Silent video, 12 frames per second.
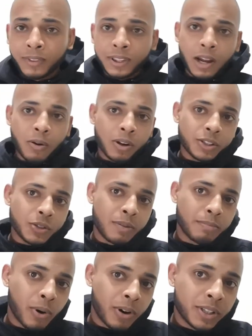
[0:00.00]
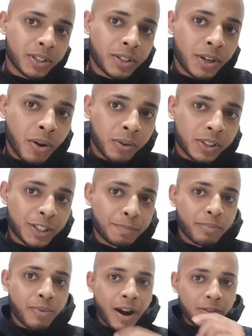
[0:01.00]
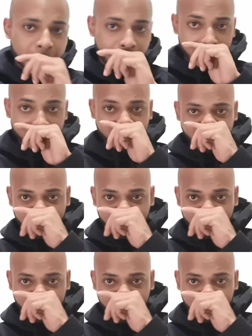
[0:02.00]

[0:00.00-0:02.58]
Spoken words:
Now, also important to note, sprouting.